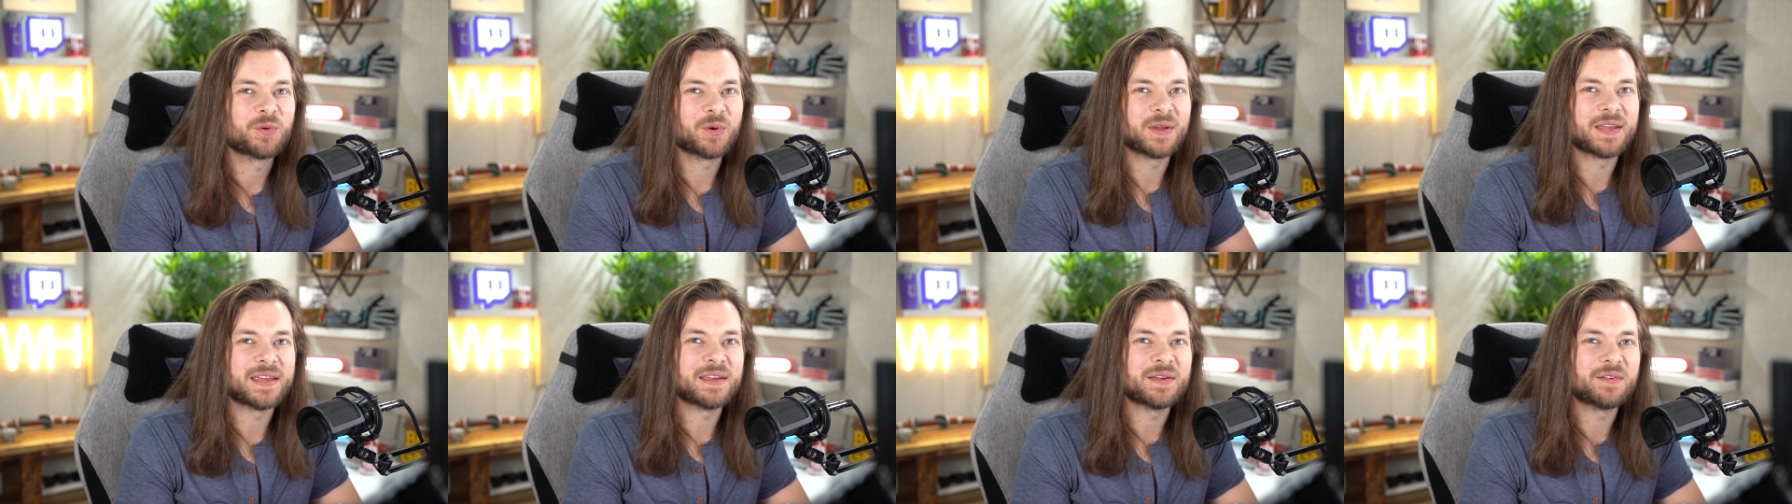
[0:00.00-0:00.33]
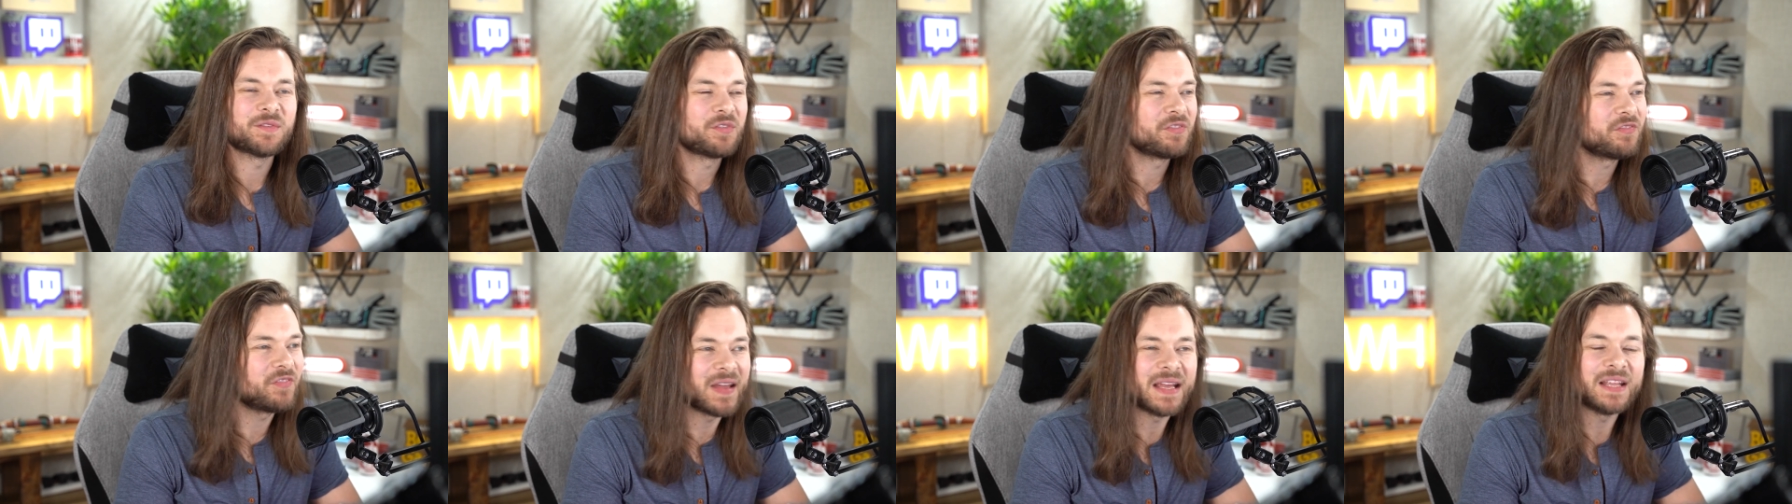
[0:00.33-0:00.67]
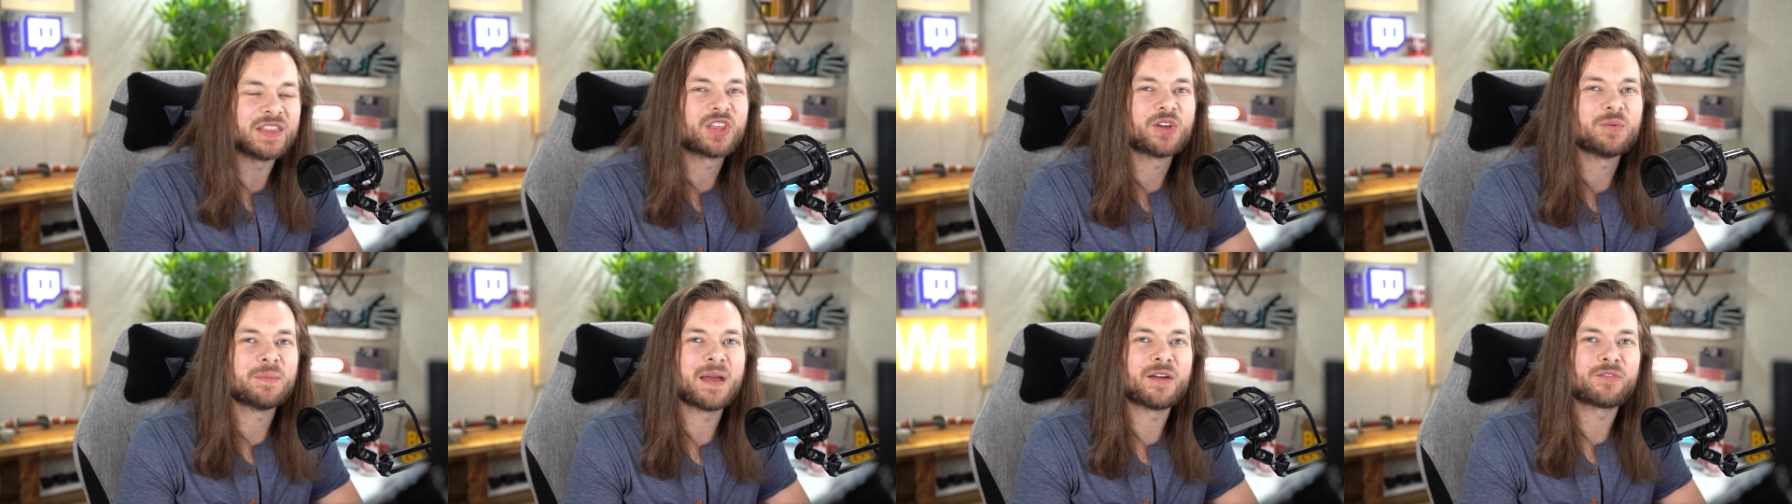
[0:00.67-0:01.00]
We feed
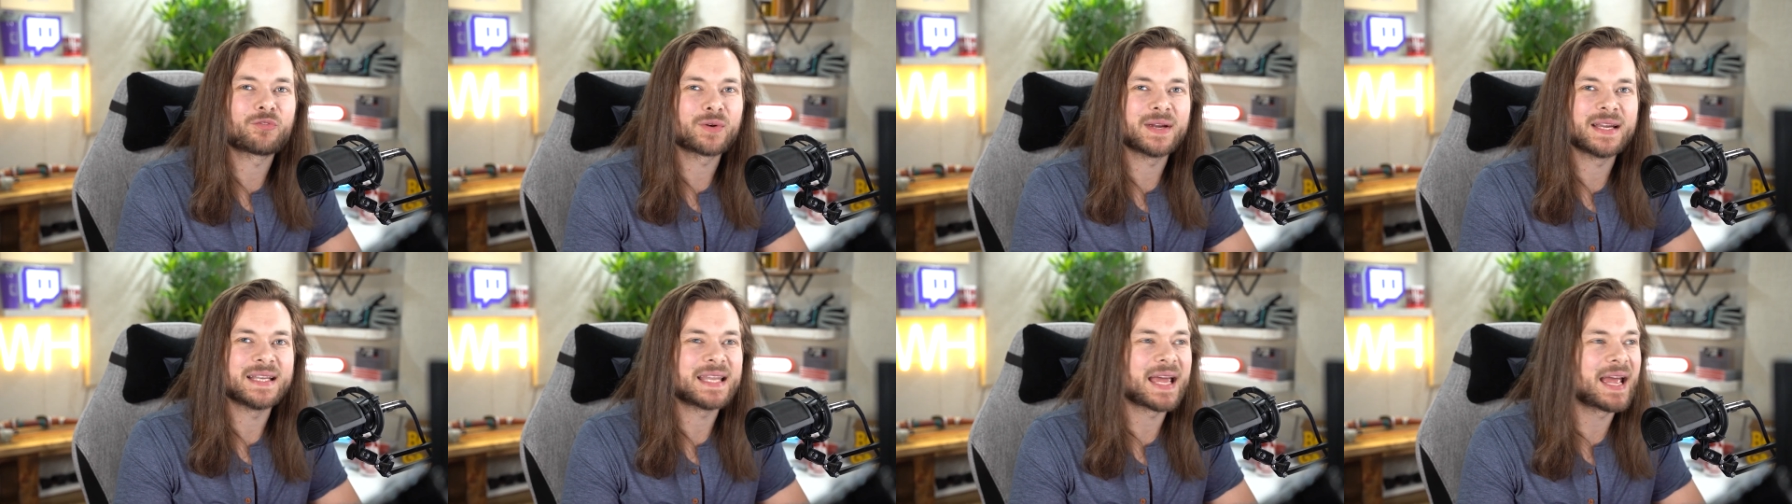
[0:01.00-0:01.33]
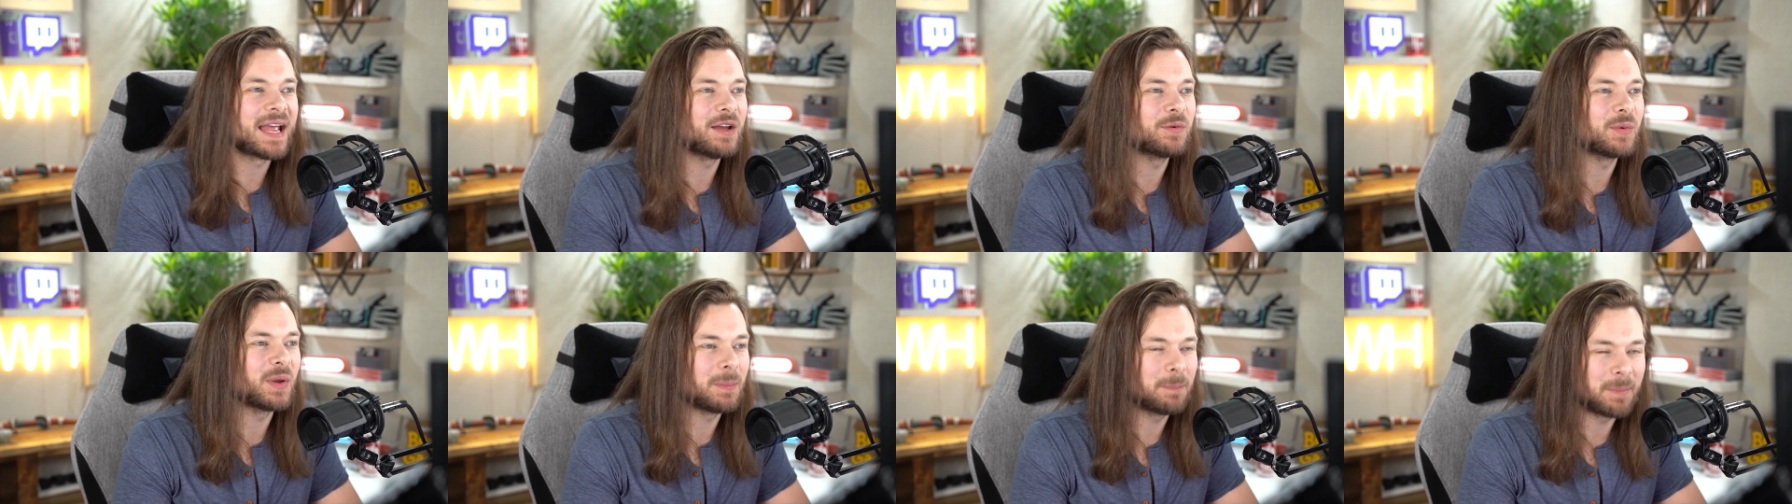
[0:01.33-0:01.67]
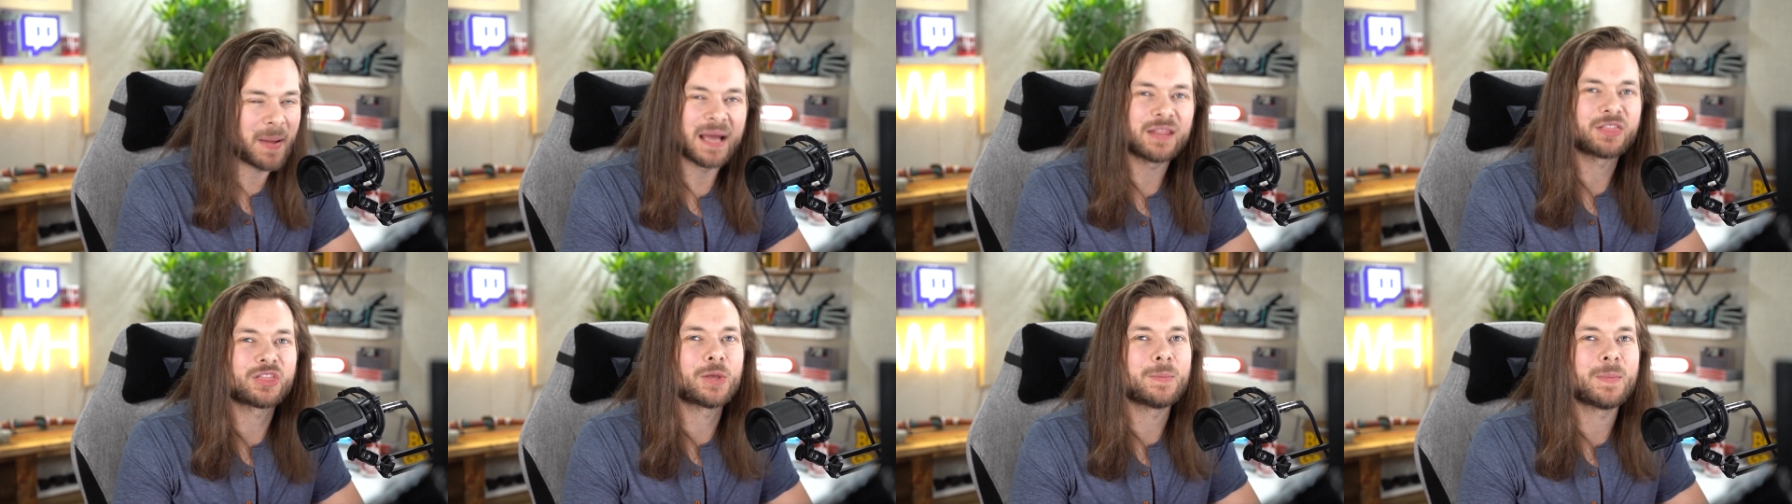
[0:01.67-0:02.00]
them every day. We
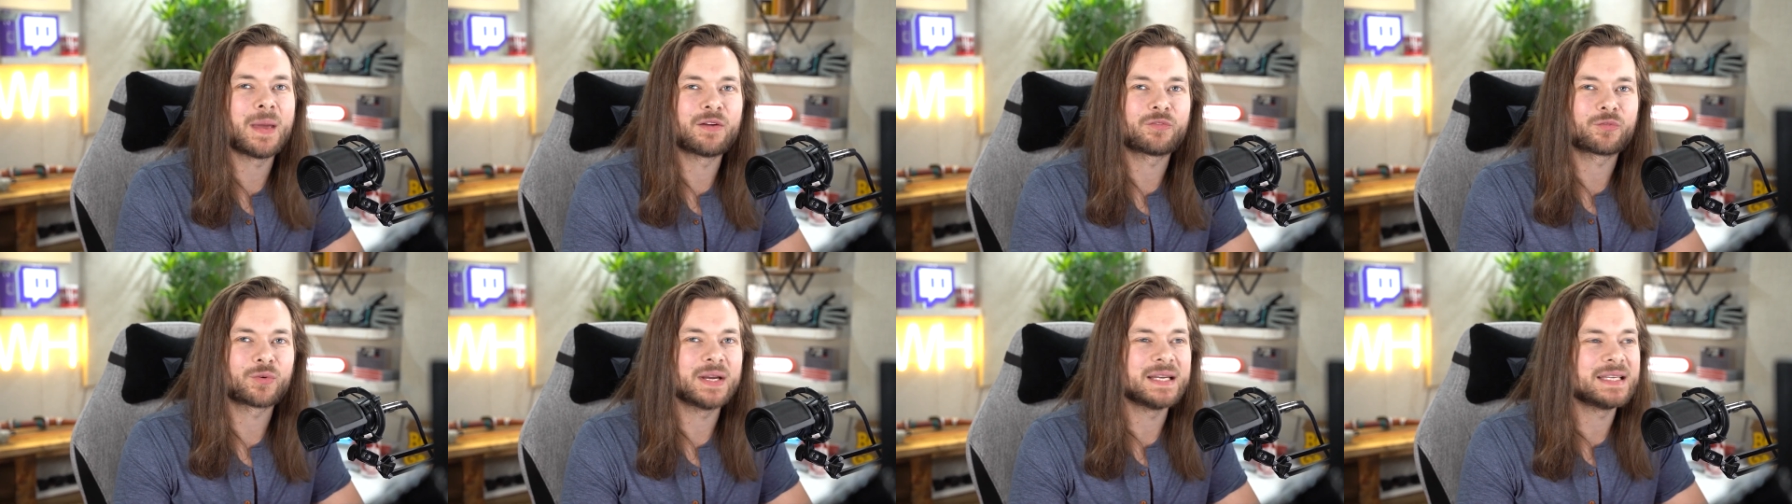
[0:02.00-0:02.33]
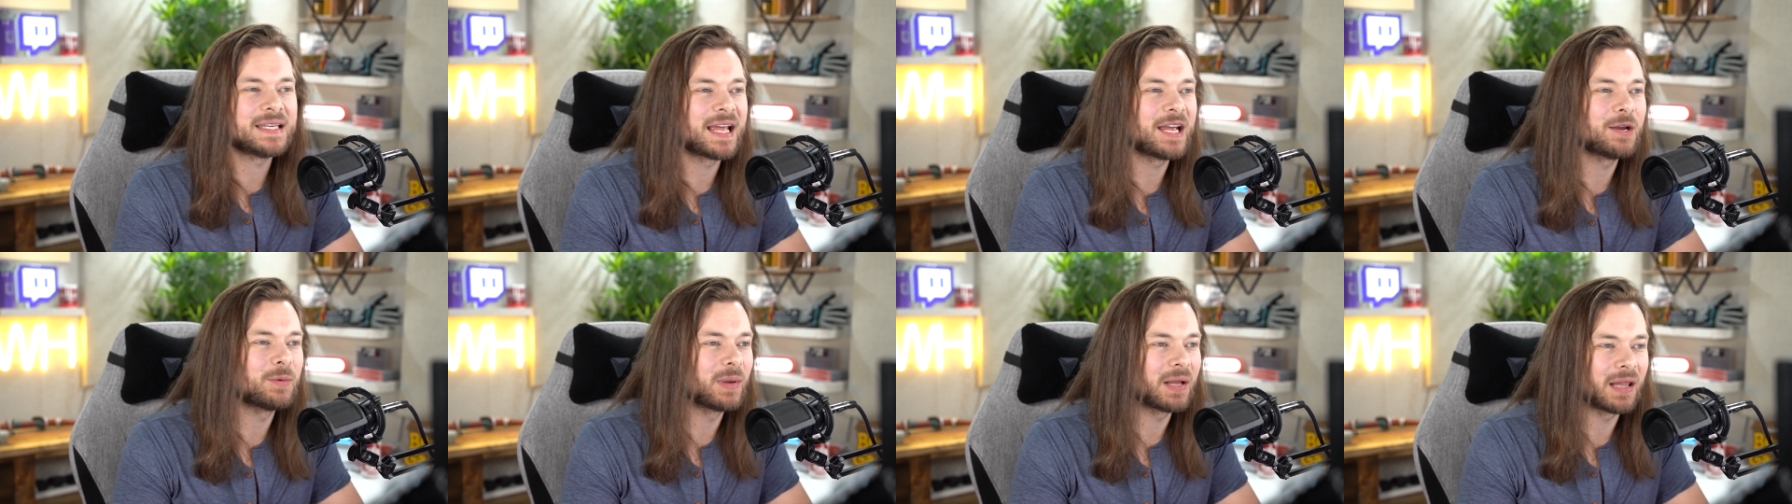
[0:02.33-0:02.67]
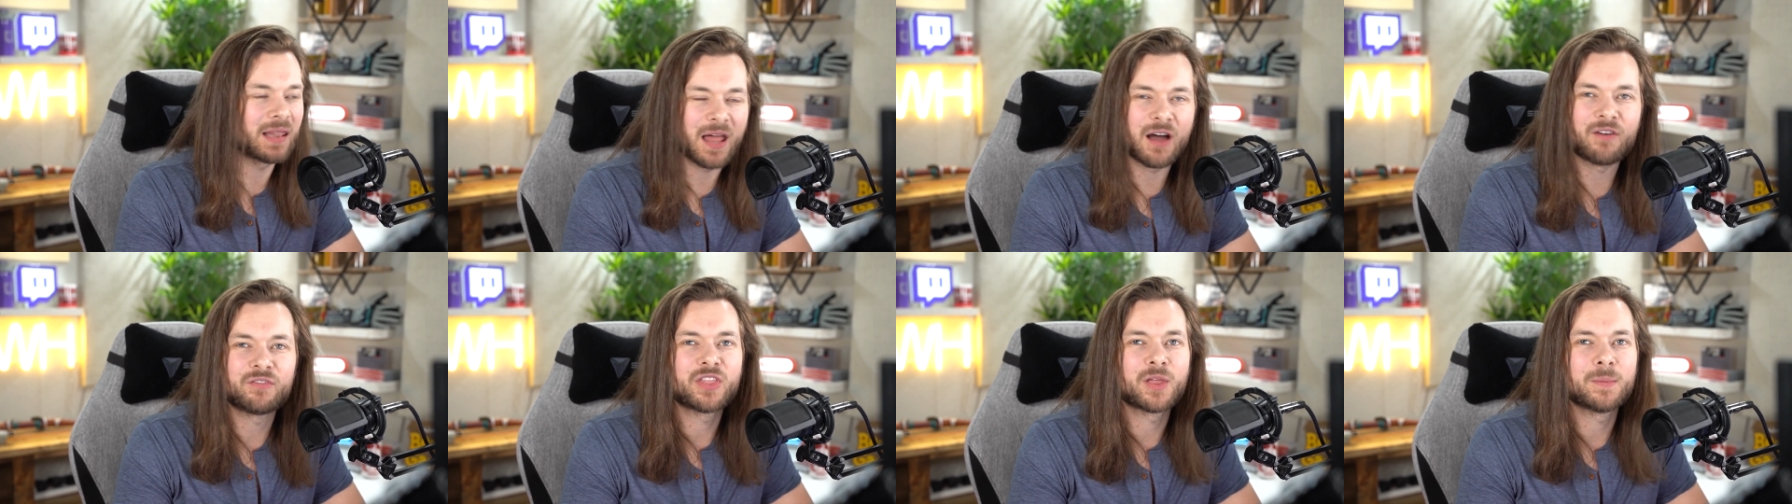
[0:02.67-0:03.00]
pet them every day. We
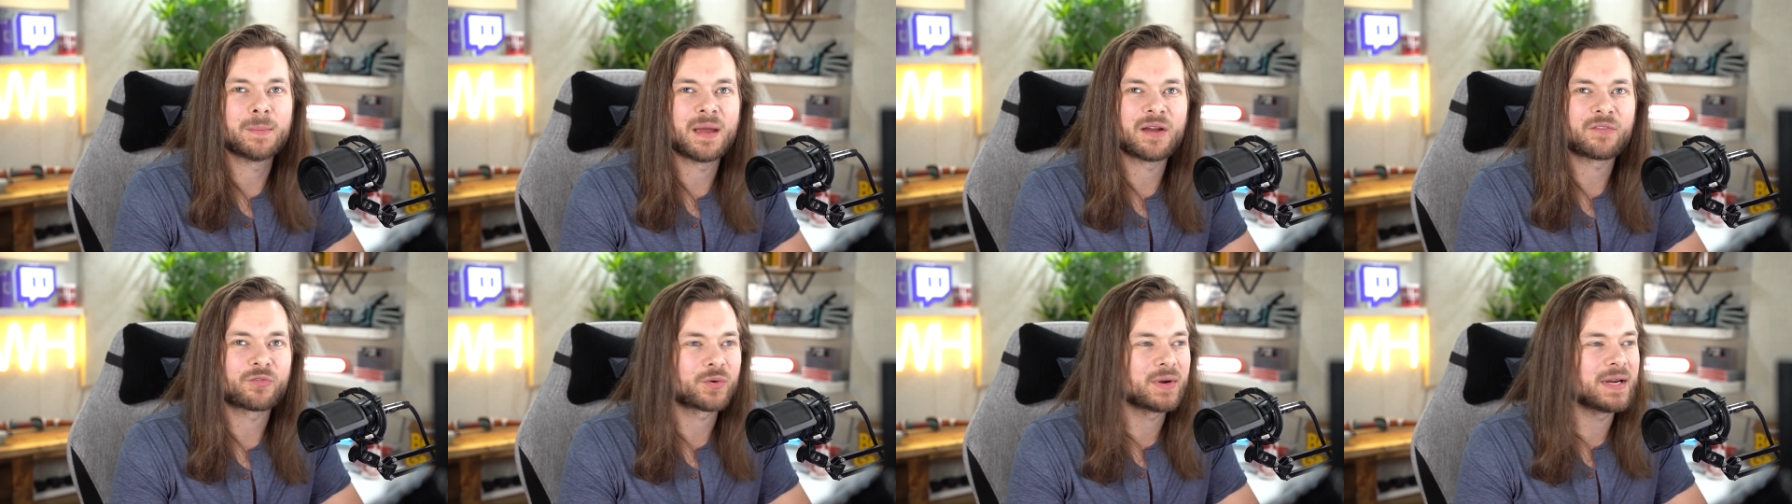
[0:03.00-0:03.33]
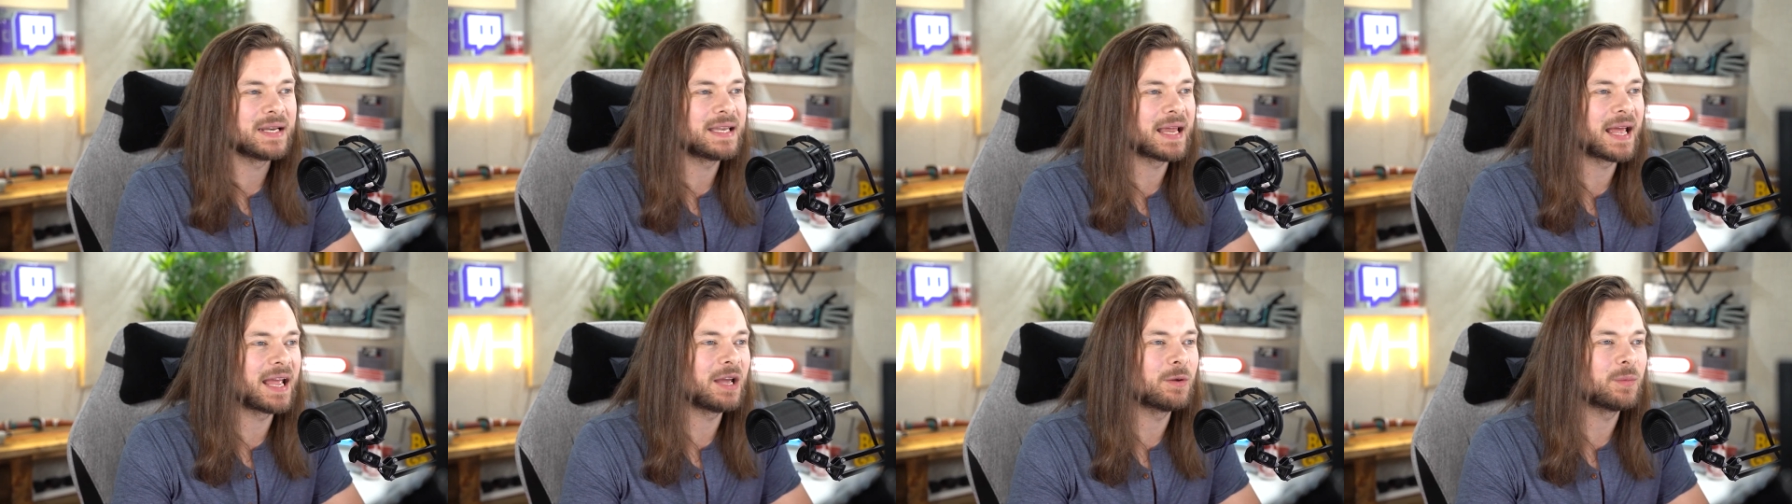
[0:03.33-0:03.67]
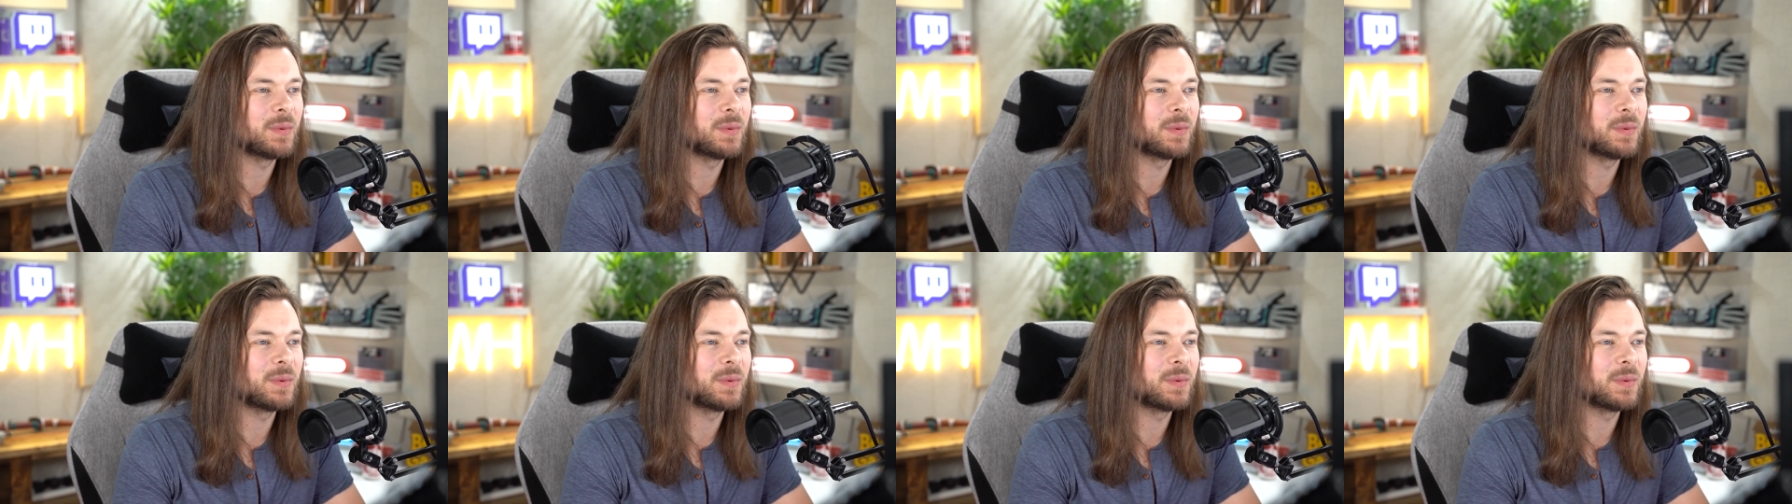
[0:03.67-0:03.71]
love them every day.